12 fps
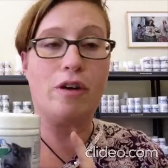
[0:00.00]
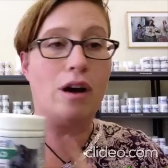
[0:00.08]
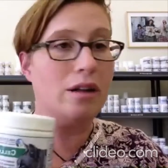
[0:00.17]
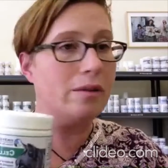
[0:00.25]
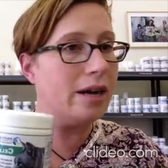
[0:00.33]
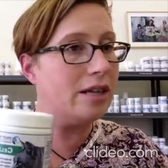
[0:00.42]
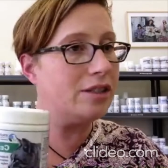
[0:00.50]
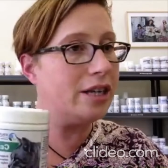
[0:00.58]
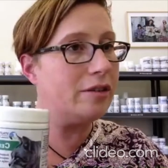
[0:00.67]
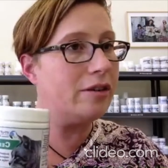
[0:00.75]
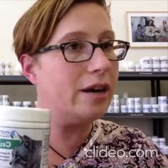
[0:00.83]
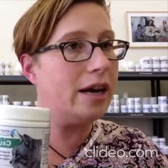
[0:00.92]
all around
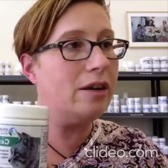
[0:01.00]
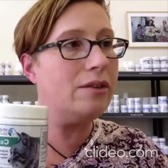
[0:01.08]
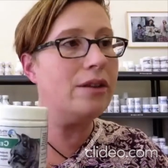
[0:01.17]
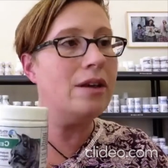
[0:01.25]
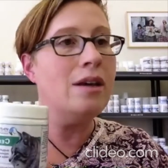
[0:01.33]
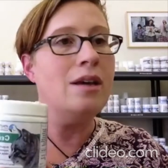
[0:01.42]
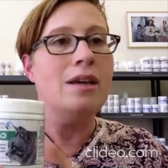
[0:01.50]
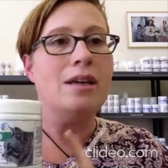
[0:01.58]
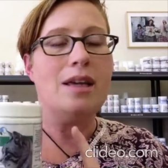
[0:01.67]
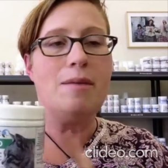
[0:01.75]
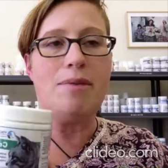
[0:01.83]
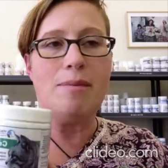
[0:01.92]
general health,
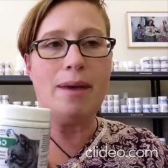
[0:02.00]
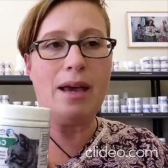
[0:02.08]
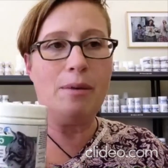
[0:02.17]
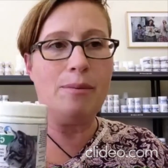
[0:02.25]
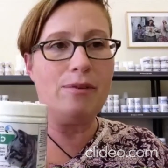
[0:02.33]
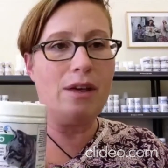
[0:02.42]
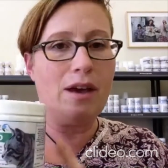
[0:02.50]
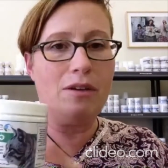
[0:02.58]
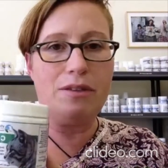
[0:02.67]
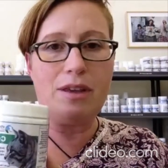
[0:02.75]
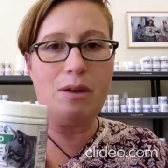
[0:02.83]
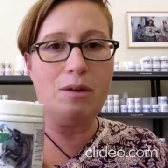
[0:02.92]
keep them
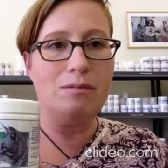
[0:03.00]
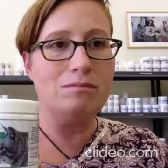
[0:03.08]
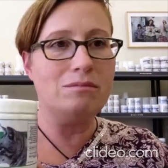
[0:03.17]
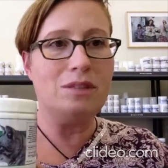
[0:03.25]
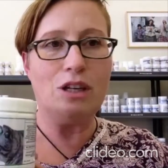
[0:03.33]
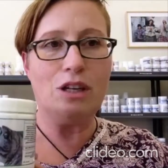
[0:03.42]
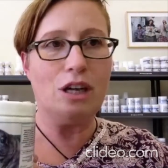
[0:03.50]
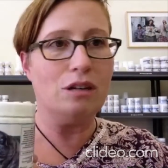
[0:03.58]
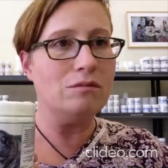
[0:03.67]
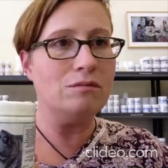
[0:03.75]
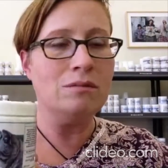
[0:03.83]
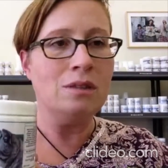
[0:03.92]
healthy, you
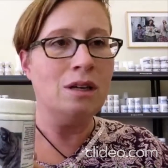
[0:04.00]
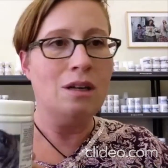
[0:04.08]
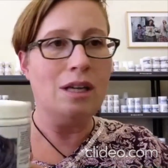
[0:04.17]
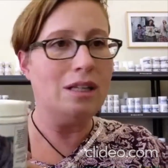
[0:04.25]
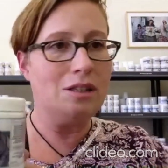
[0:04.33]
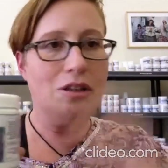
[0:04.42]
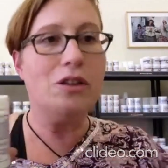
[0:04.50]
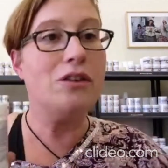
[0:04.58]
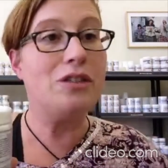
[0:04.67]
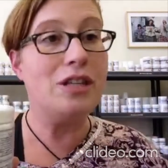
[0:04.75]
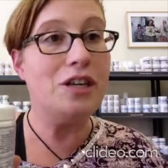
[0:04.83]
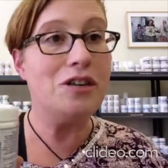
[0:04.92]
know, until their
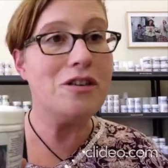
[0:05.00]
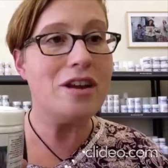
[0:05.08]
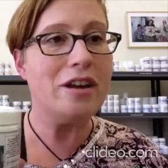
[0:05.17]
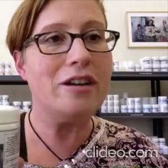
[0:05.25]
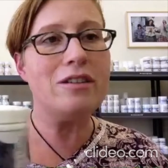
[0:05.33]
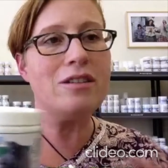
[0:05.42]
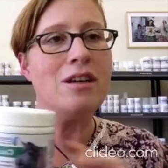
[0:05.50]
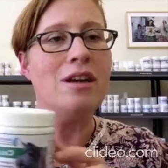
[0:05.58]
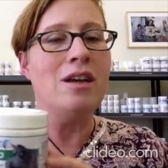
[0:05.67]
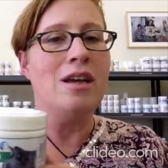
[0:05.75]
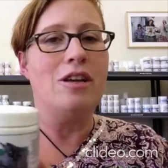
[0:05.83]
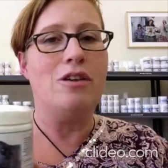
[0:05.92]
senior years.
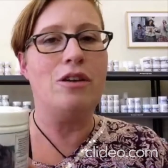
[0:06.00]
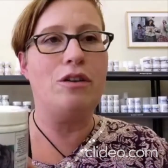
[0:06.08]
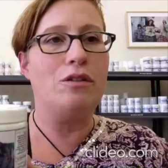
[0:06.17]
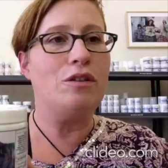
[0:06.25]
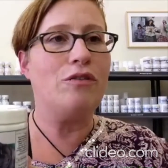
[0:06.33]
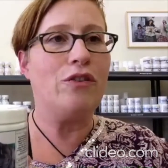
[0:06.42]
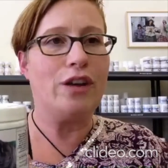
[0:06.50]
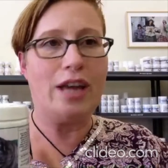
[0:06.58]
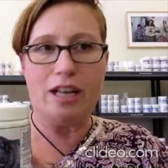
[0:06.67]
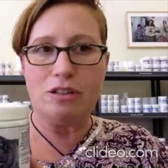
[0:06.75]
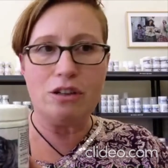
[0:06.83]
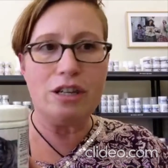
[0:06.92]
You can use it for
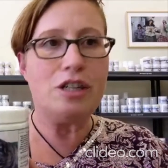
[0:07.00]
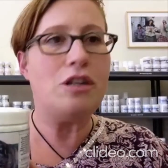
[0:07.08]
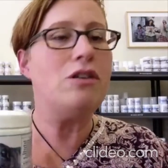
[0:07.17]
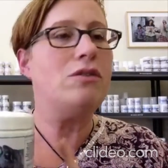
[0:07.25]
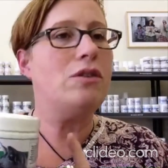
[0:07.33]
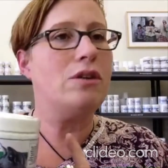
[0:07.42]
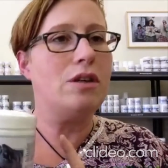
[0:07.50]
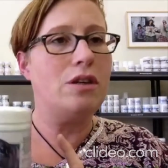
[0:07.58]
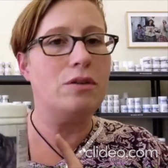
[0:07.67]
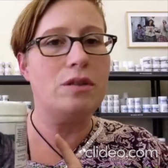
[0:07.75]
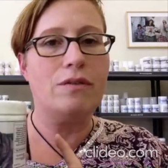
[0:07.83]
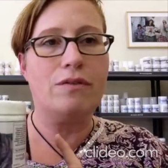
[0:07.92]
cancer issues. You can
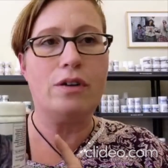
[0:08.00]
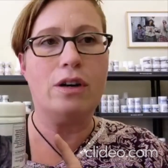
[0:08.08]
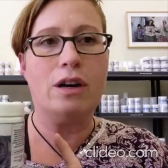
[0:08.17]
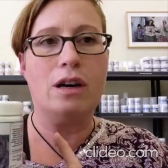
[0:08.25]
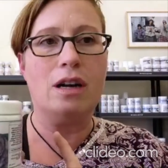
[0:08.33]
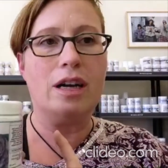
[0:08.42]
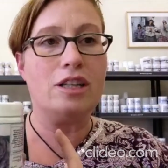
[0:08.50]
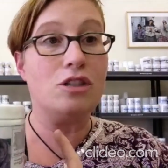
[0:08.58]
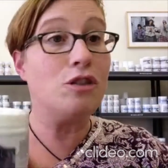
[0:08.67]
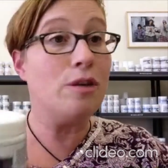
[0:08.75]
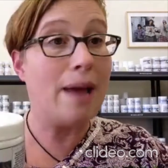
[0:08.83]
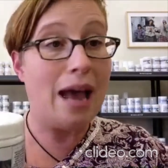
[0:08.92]
use it for
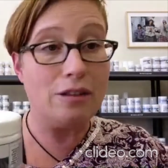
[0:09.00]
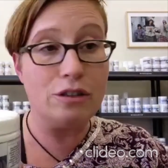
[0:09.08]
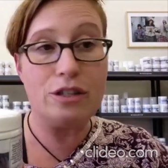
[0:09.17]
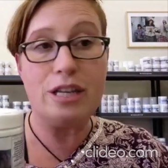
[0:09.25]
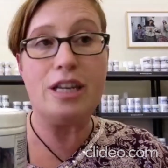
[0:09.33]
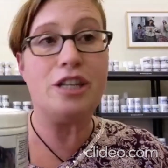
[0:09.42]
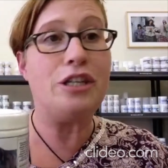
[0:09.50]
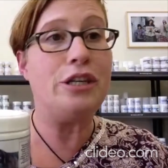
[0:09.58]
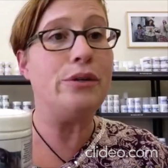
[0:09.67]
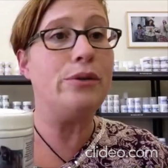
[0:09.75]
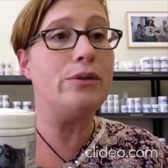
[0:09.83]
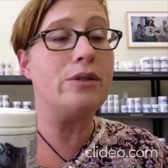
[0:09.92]
extreme allergy
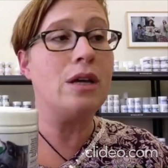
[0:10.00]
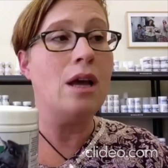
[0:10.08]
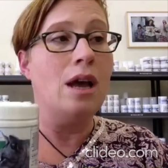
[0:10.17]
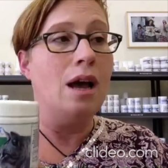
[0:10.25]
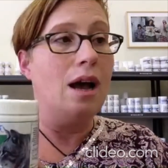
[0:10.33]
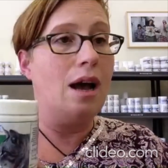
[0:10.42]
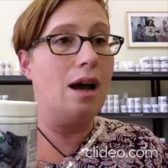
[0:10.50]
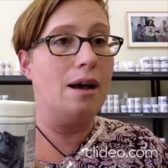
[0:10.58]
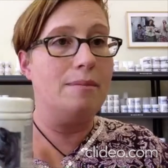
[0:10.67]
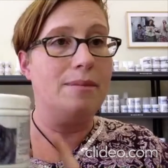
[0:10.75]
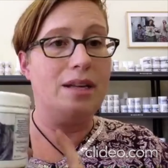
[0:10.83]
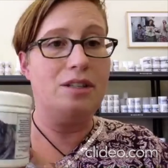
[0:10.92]
issues.
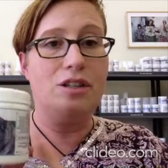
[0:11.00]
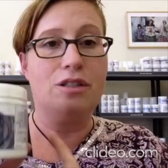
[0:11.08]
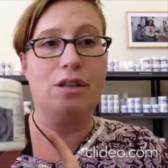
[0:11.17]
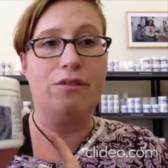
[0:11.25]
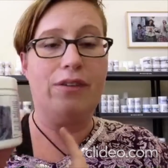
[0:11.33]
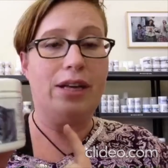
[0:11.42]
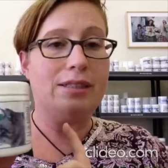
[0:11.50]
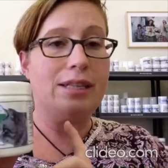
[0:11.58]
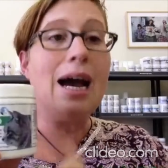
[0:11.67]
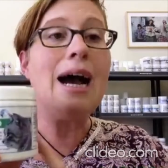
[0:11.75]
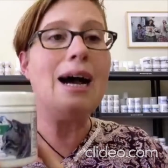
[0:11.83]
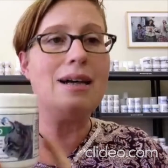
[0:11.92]
It's just a
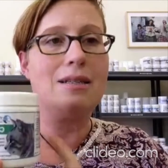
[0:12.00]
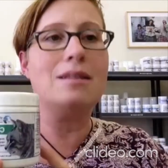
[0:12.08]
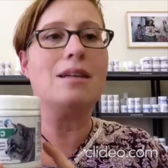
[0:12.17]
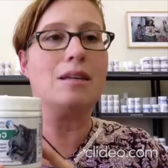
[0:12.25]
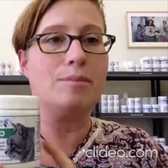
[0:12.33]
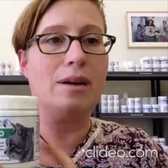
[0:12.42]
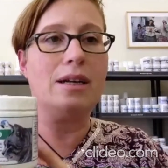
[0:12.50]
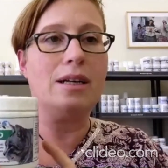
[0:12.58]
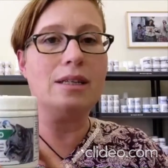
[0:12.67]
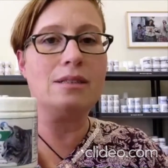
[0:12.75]
fantastic product.